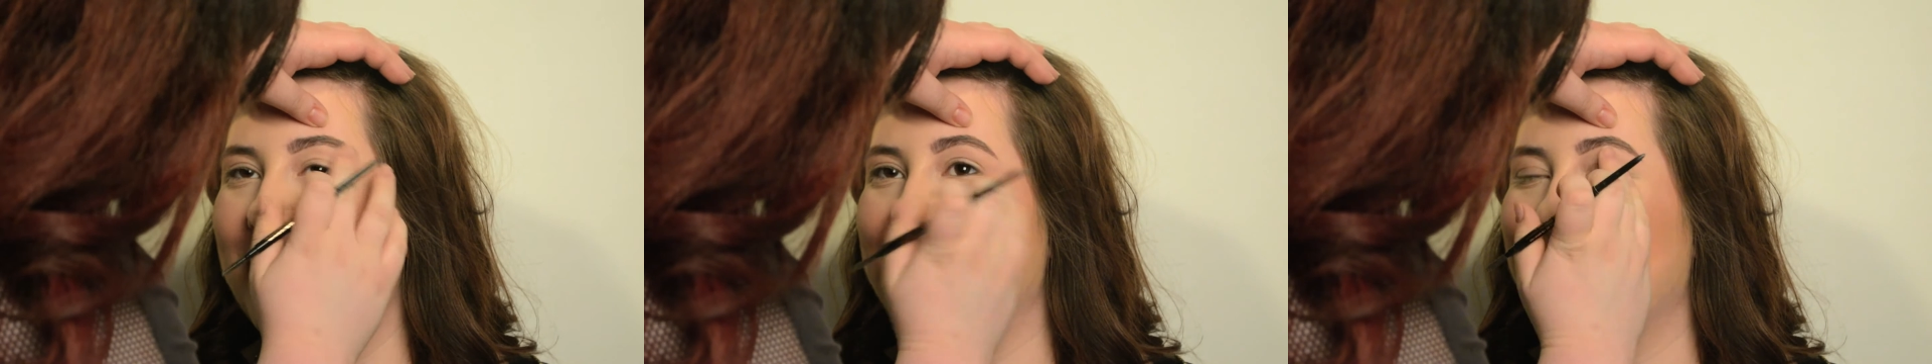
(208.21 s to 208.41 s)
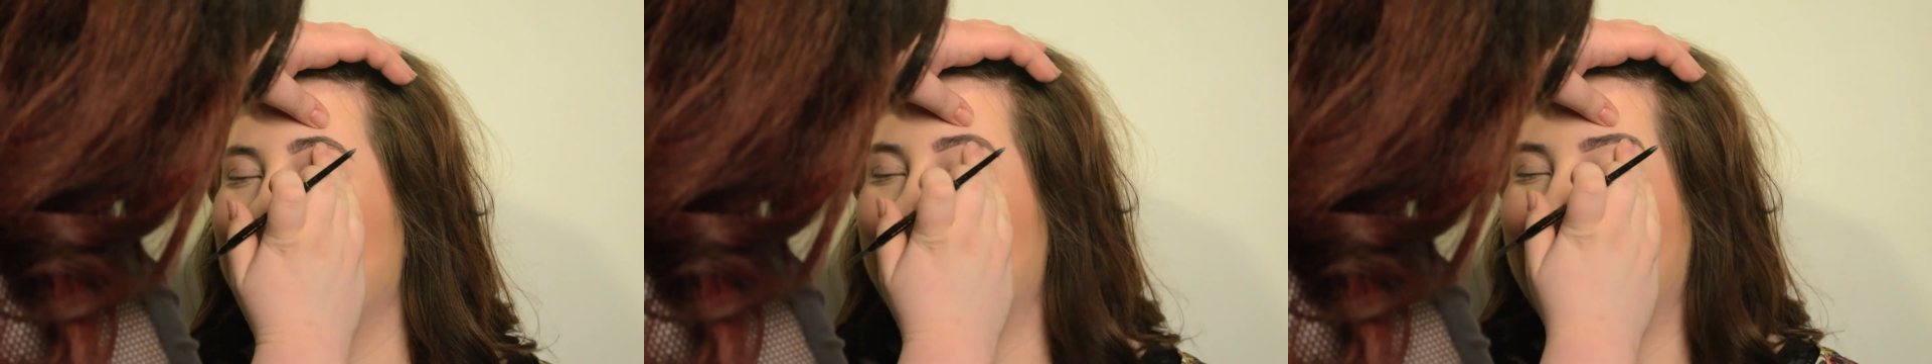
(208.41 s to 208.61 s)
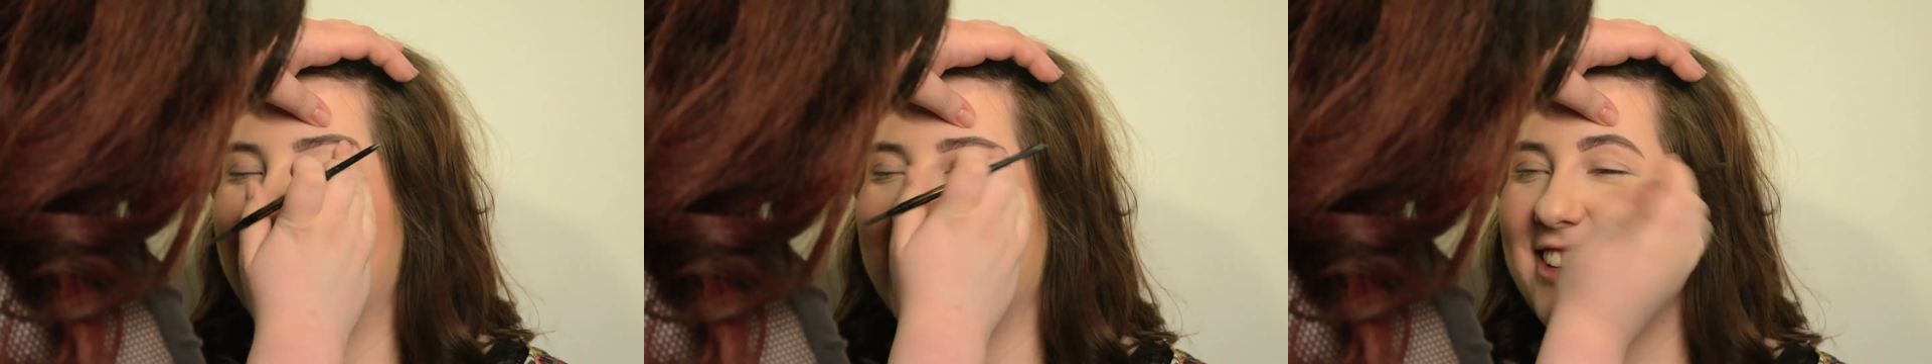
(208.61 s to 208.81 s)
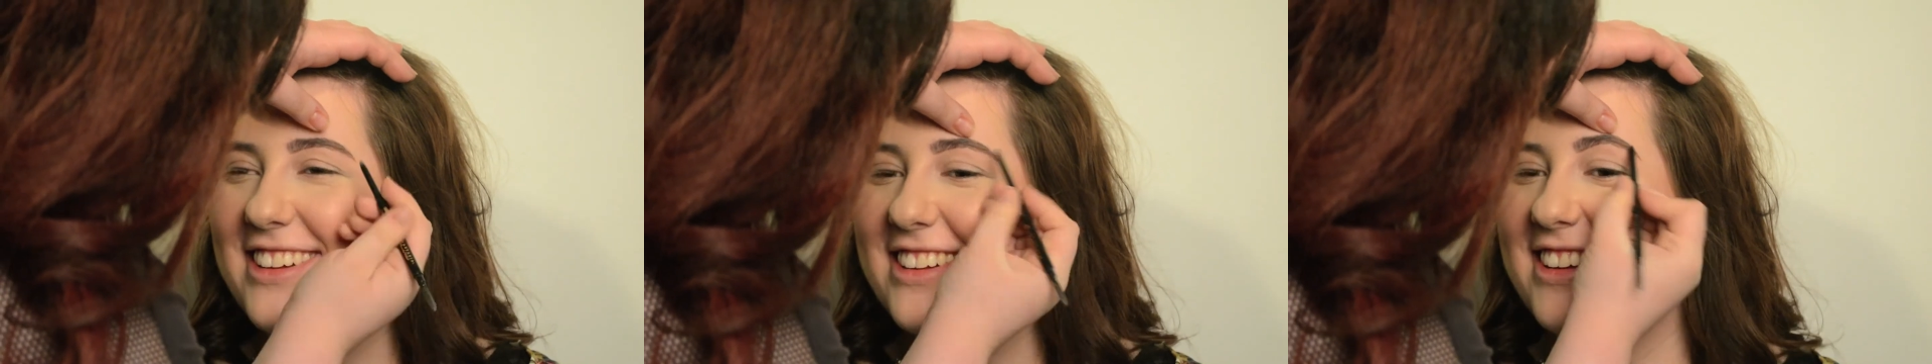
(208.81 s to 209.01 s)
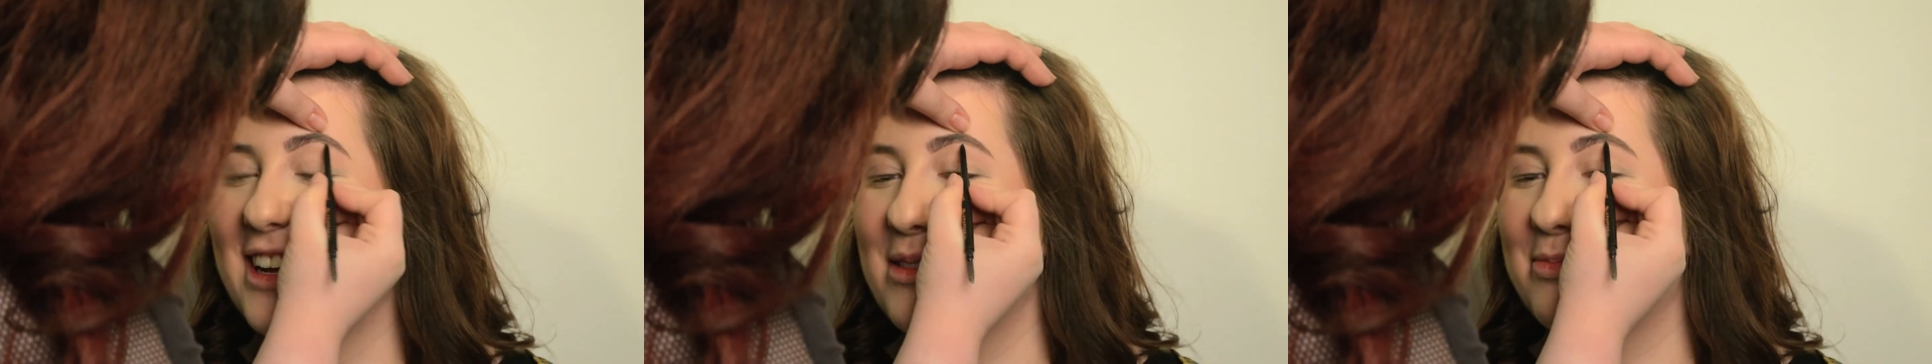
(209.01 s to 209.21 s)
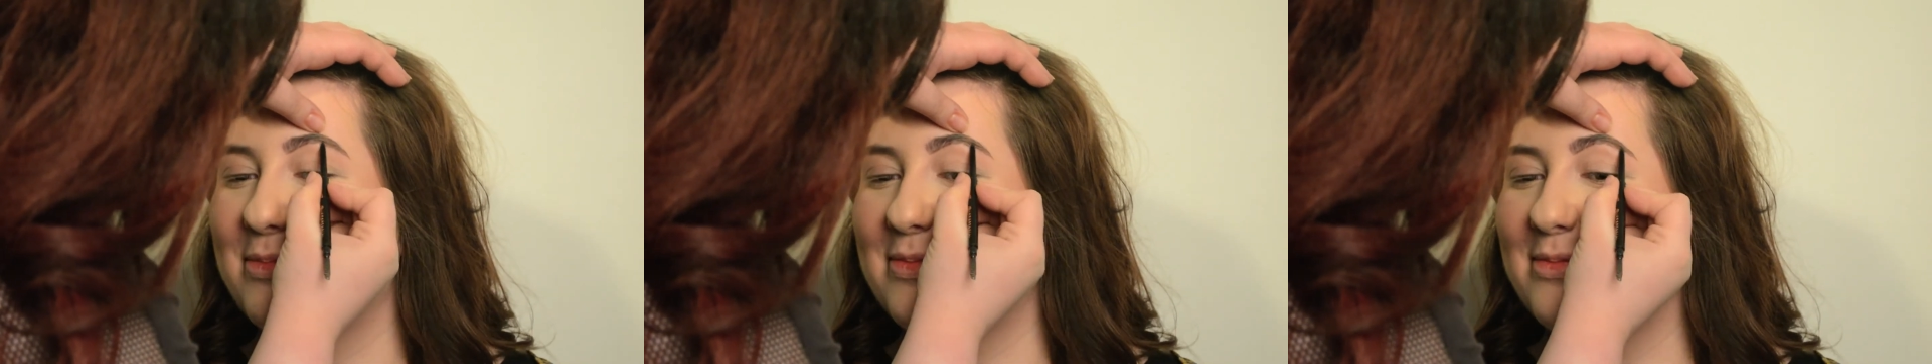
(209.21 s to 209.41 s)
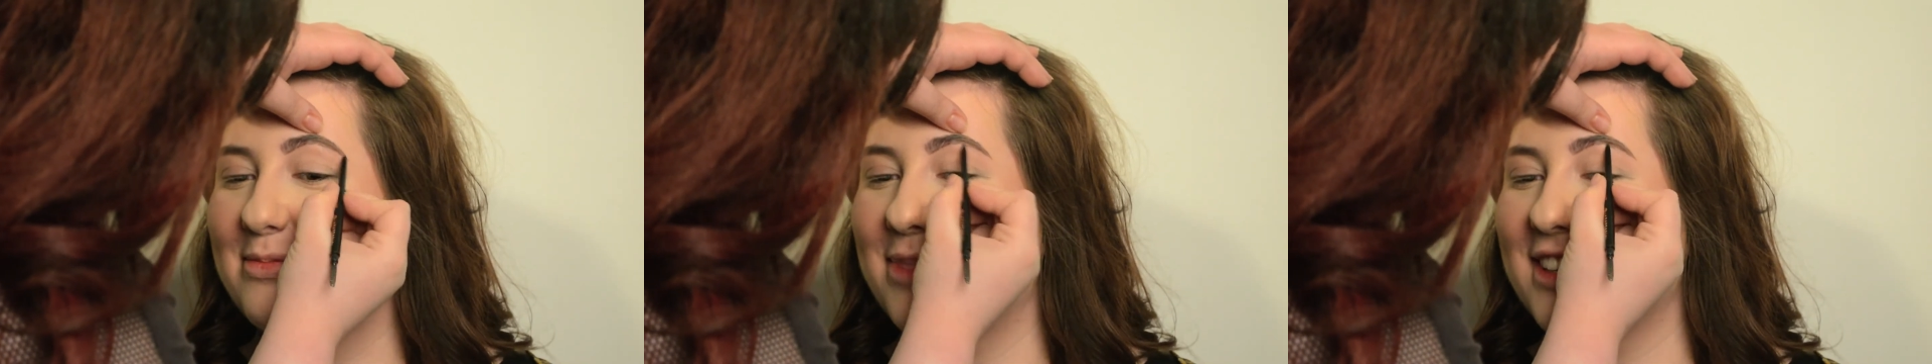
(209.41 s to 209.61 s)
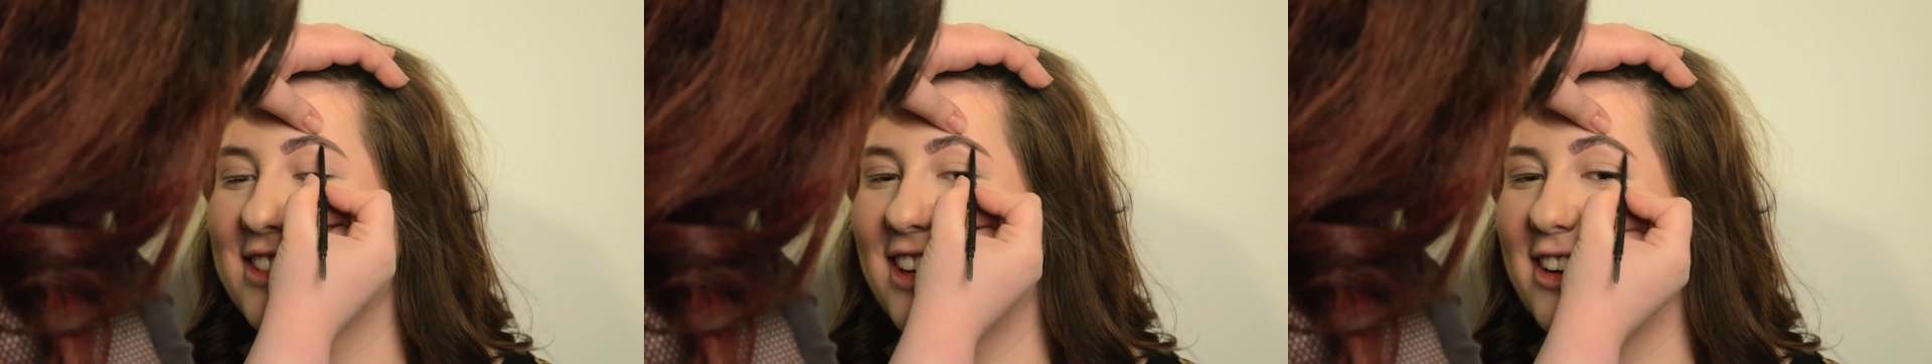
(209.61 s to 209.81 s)
It gets in there, it
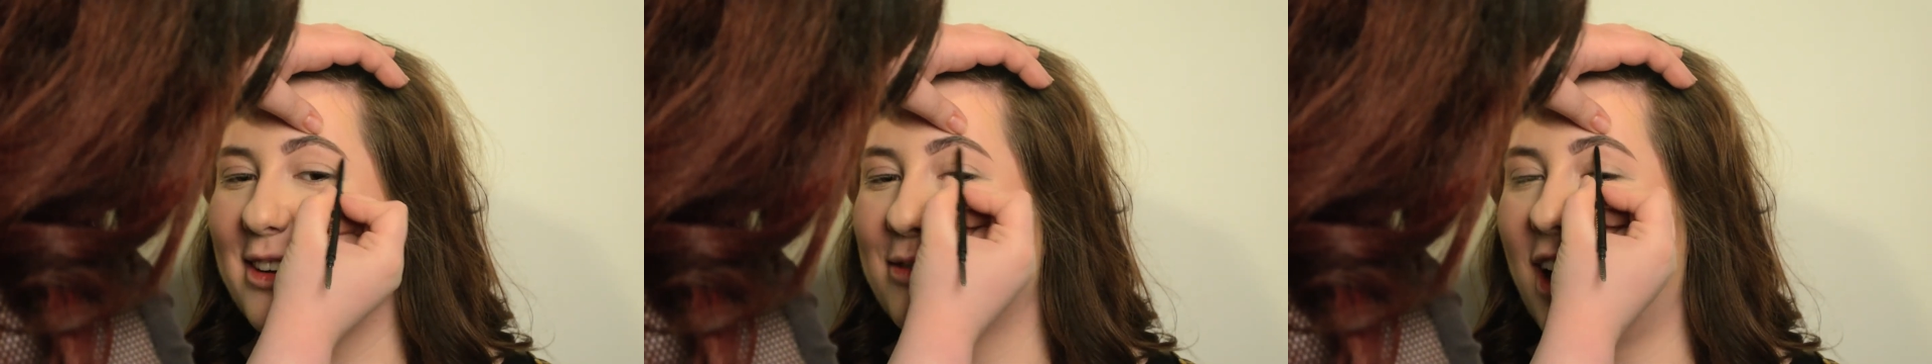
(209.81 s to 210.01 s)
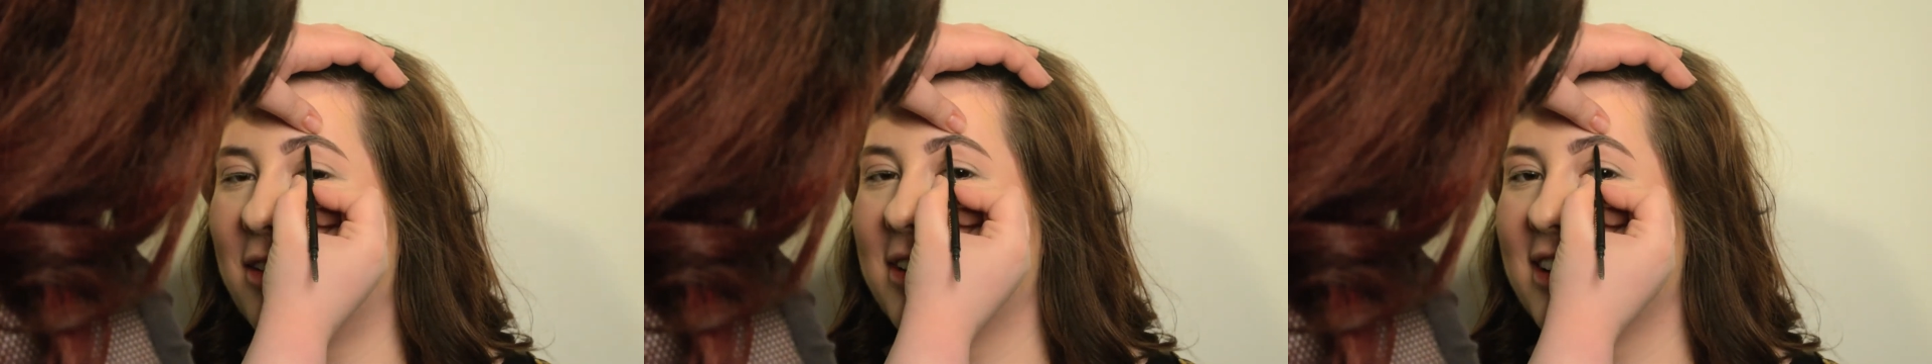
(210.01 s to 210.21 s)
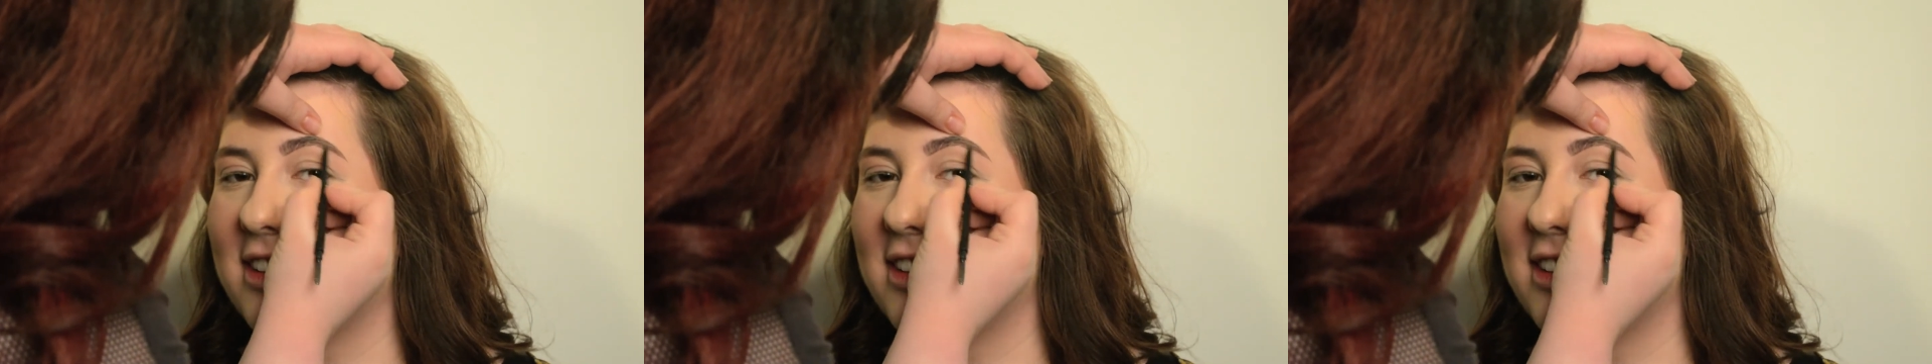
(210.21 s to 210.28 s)
defines,